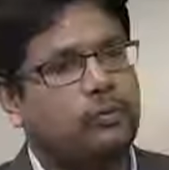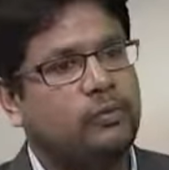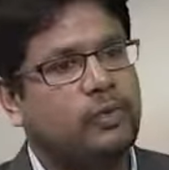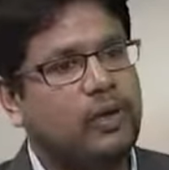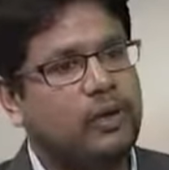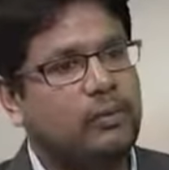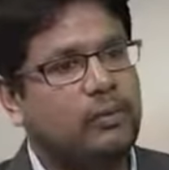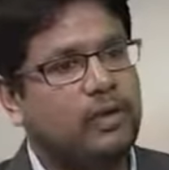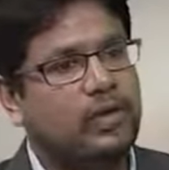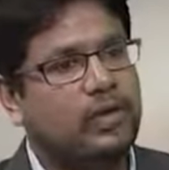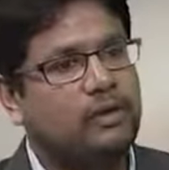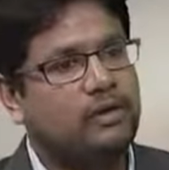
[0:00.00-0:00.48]

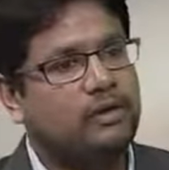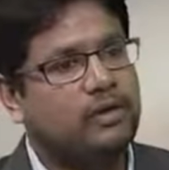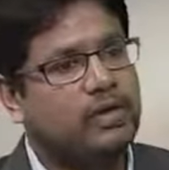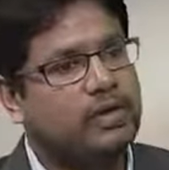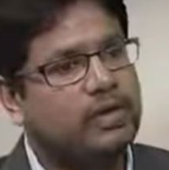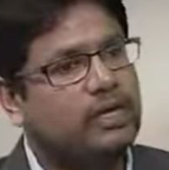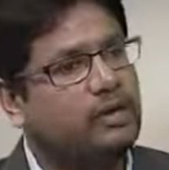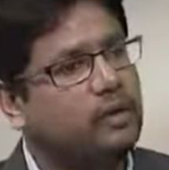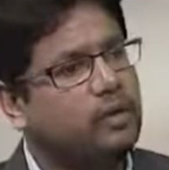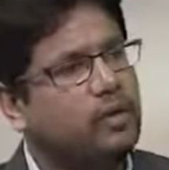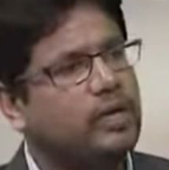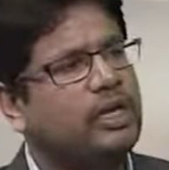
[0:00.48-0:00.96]
where we can
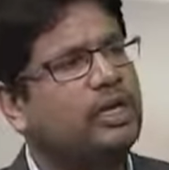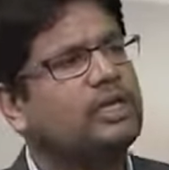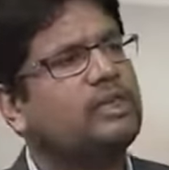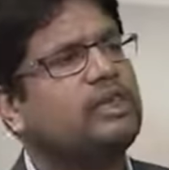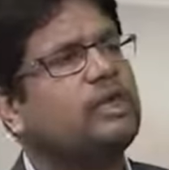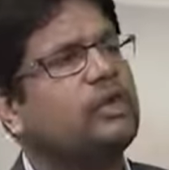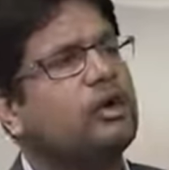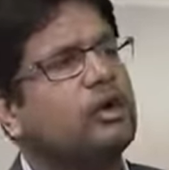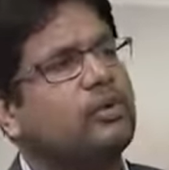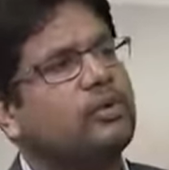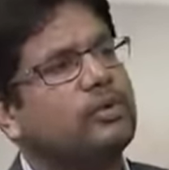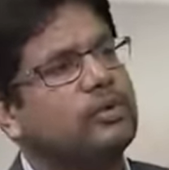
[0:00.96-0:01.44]
really
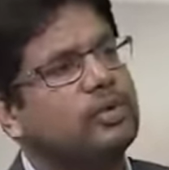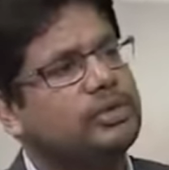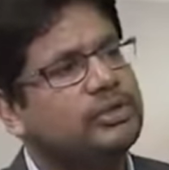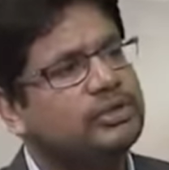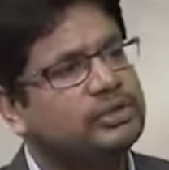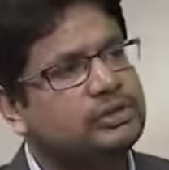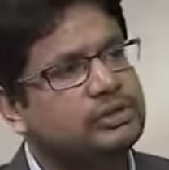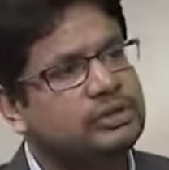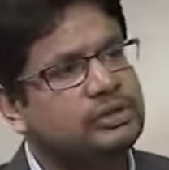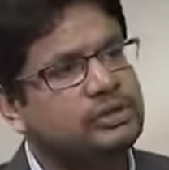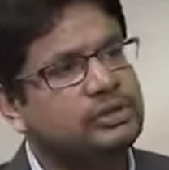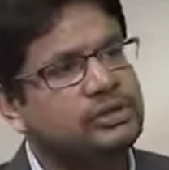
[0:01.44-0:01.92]
tweak the
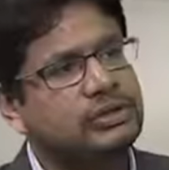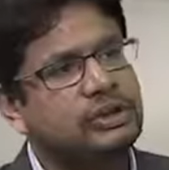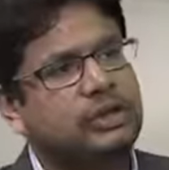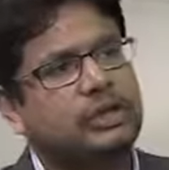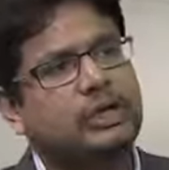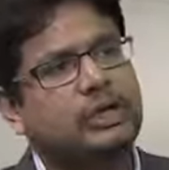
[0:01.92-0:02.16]
operations